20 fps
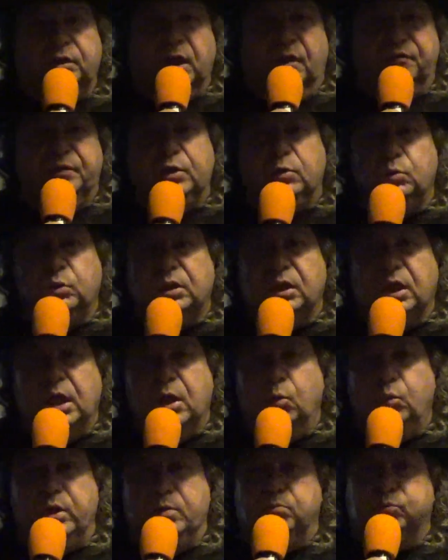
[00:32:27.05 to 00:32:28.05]
love you,
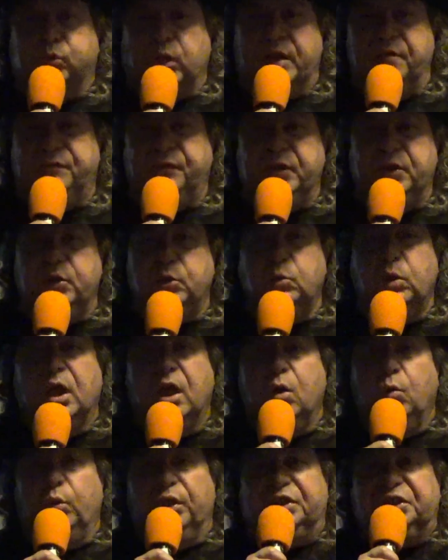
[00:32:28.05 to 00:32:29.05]
we pray for you,
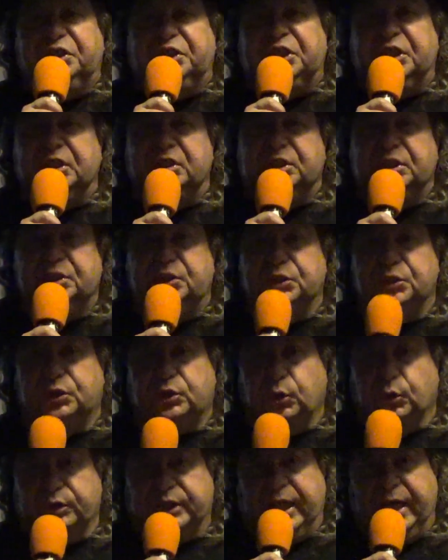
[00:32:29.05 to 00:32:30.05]
we cheerlead your
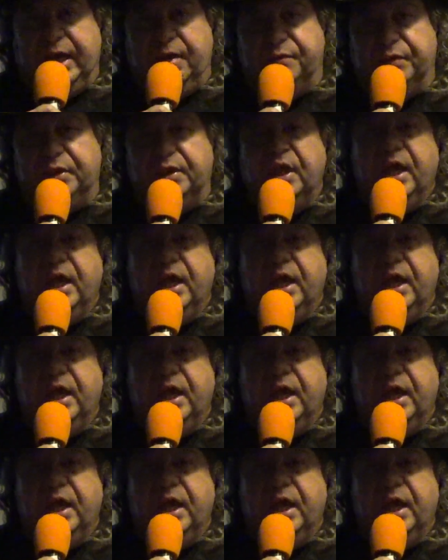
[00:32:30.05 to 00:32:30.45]
soul to heaven.